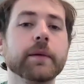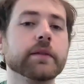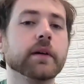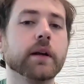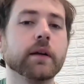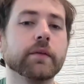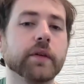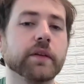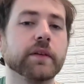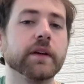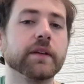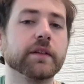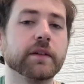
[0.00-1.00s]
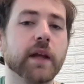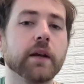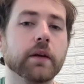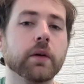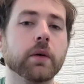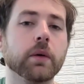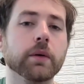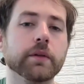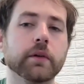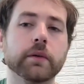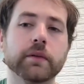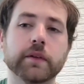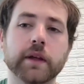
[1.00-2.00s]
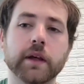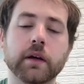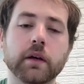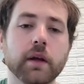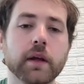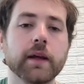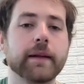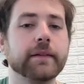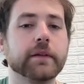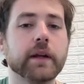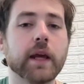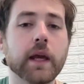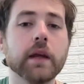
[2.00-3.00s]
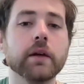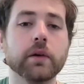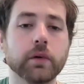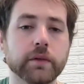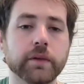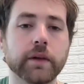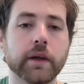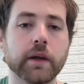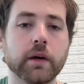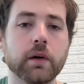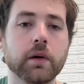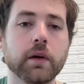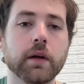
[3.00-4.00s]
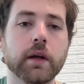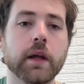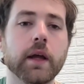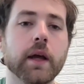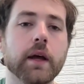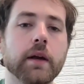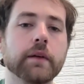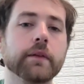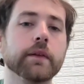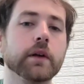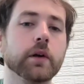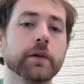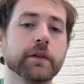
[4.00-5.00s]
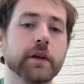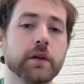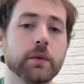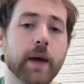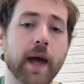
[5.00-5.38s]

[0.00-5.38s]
of be thought of as an extended whole tone scale. It's an 8-note scale, and the notes that you